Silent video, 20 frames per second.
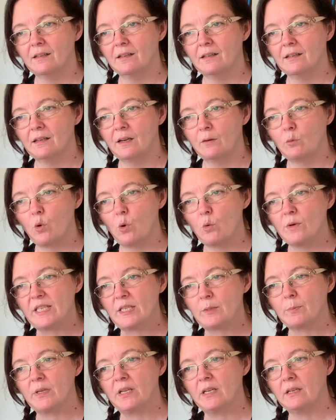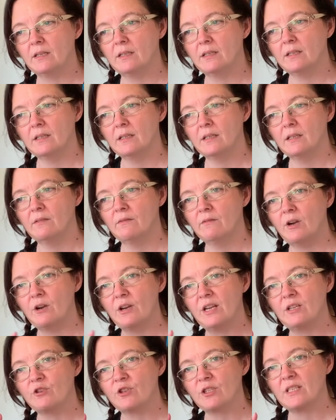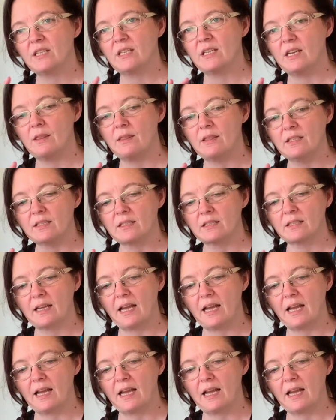I've always been very interested in this